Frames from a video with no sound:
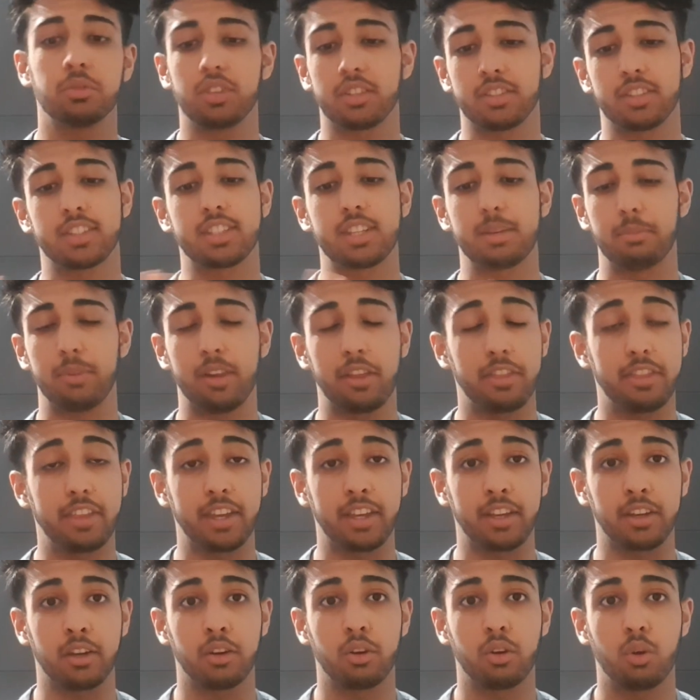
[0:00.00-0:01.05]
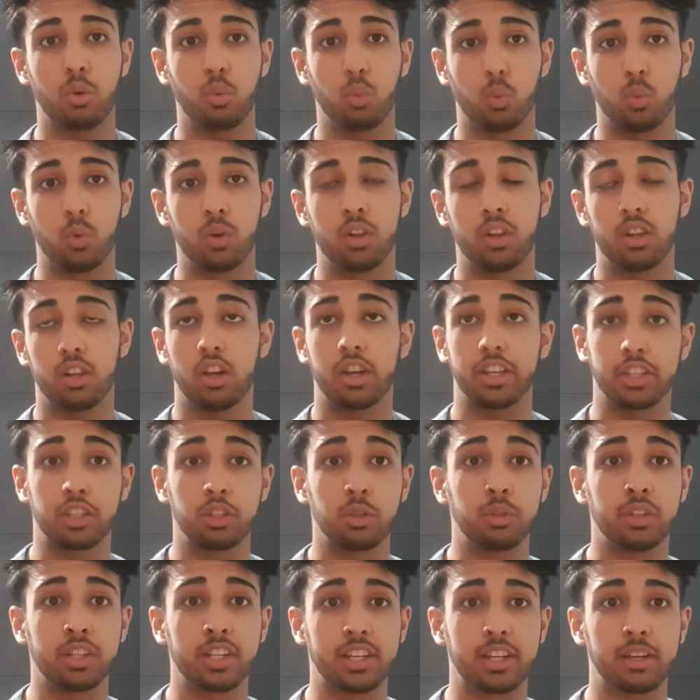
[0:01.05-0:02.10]
does a similar thing like
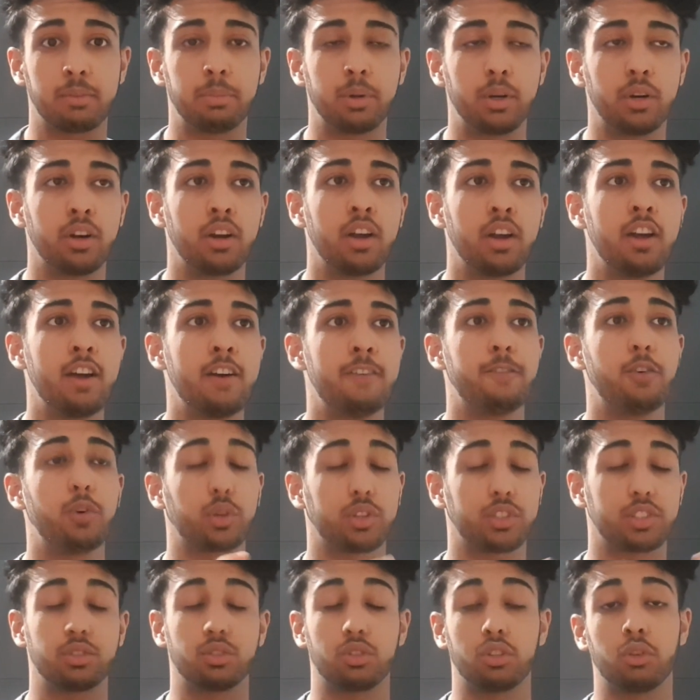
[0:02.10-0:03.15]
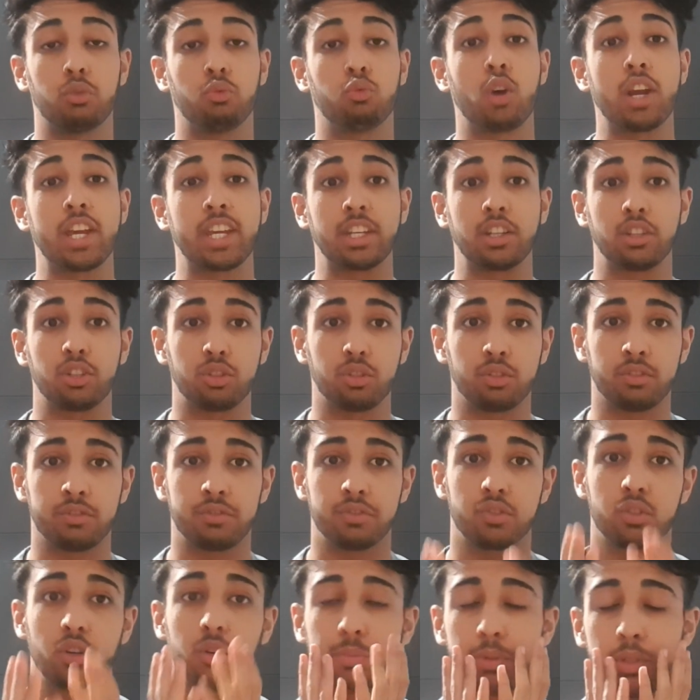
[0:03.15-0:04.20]
UNIQ, but focuses on a range of
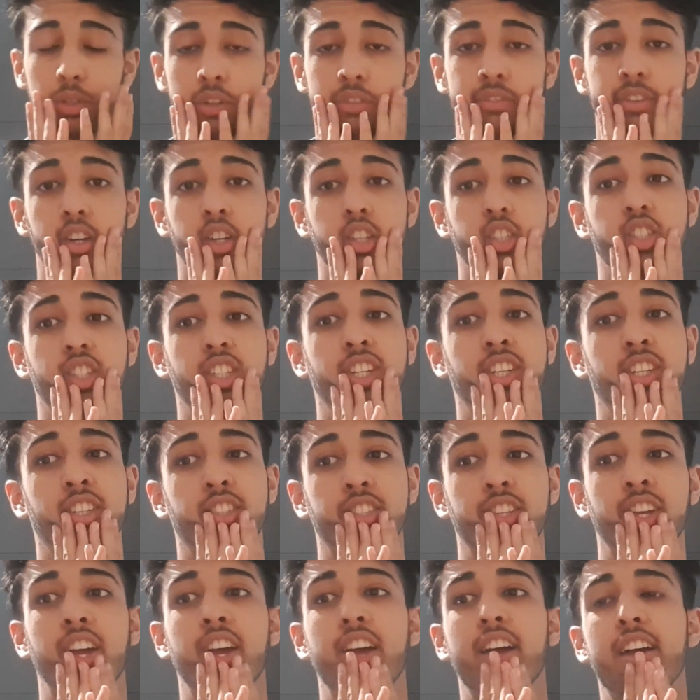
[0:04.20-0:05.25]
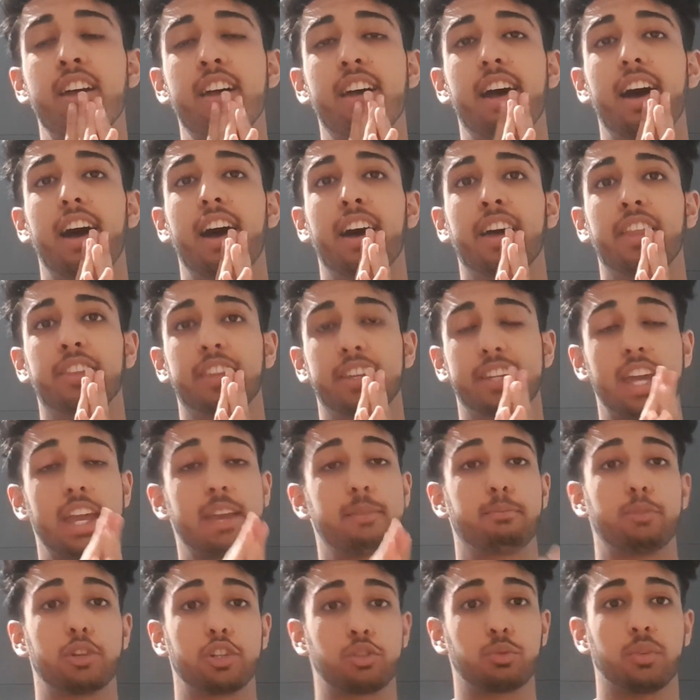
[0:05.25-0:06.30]
top universities. And the
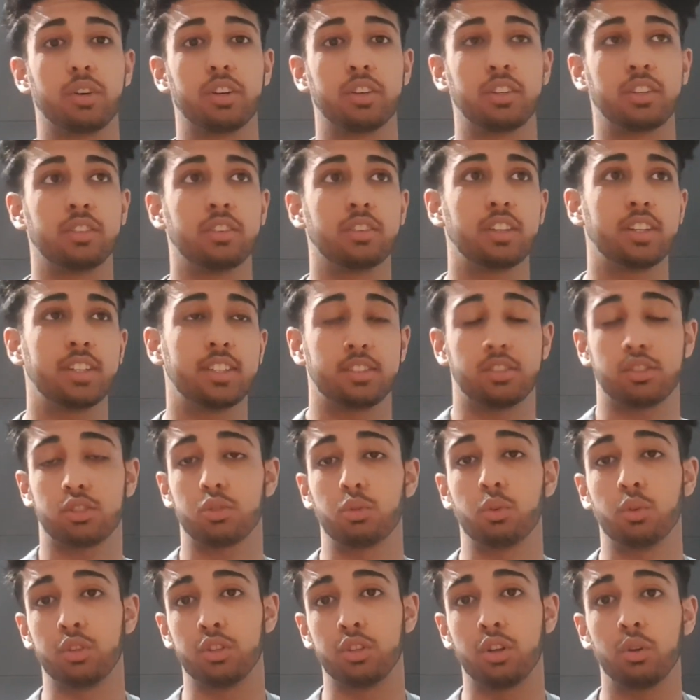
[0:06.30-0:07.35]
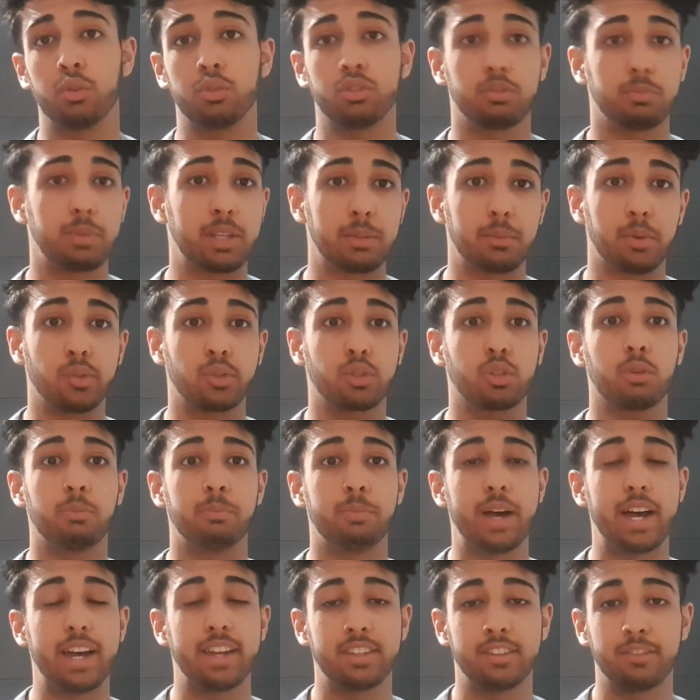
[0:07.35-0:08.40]
Cambridge one is sort of known to be the most
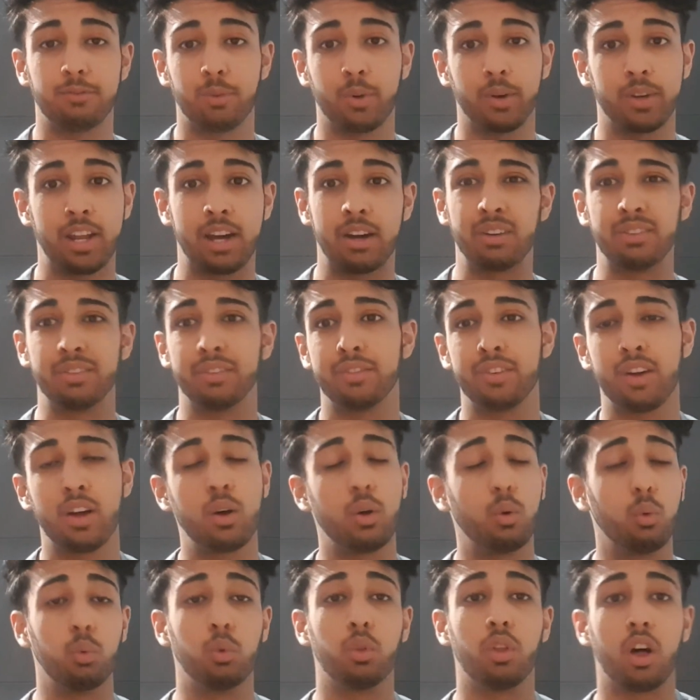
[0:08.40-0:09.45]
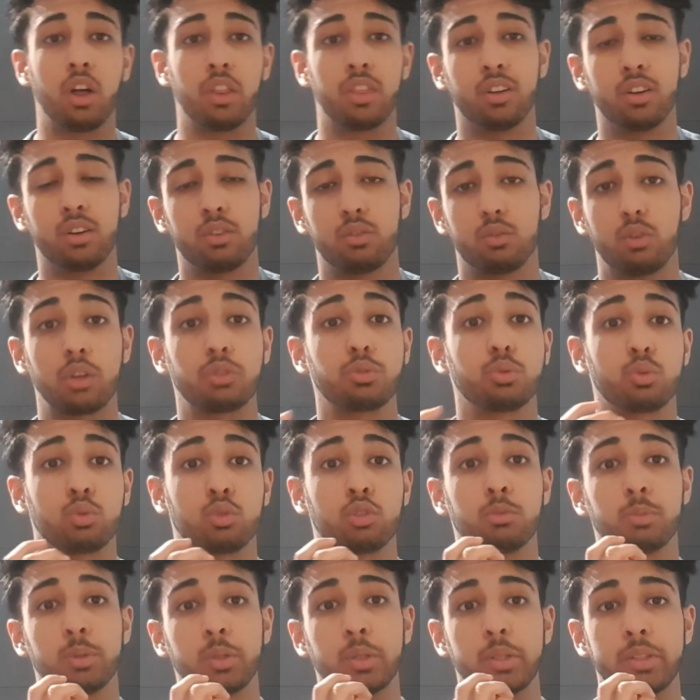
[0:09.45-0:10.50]
competitive one out of all the other Russell
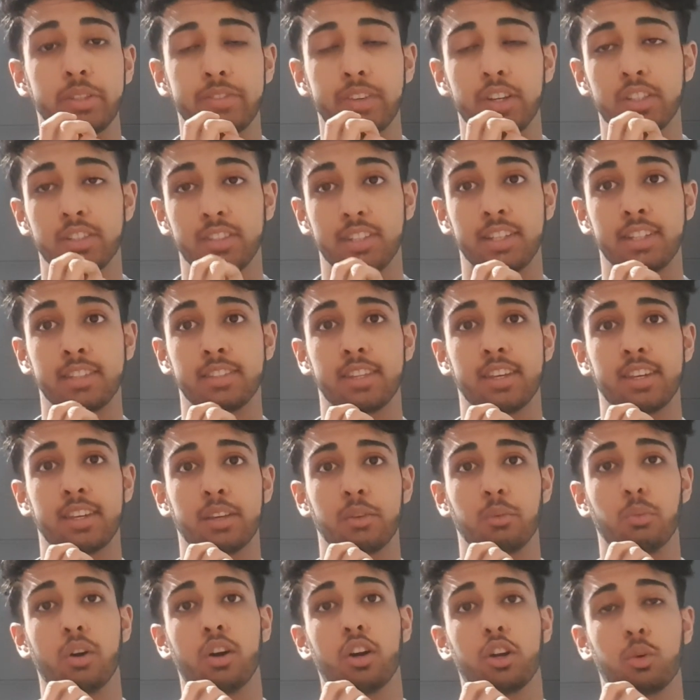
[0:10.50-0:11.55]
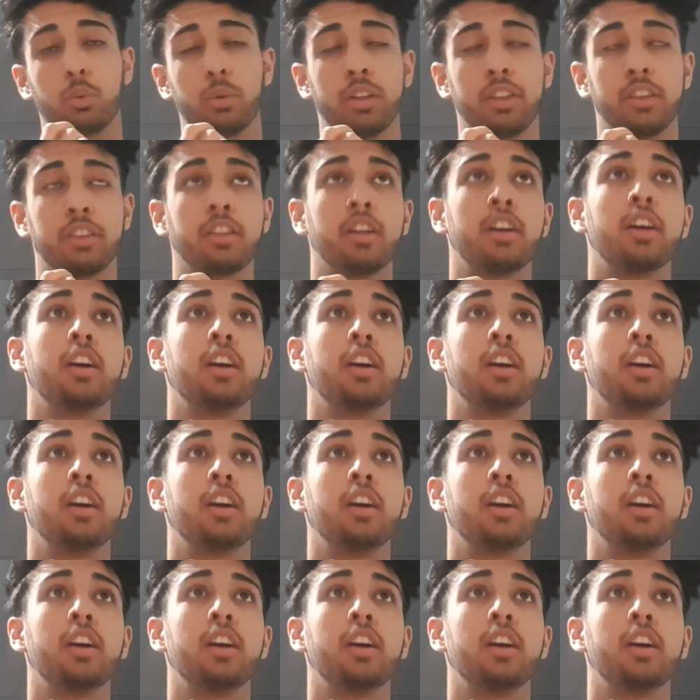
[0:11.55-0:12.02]
Group universities they work with.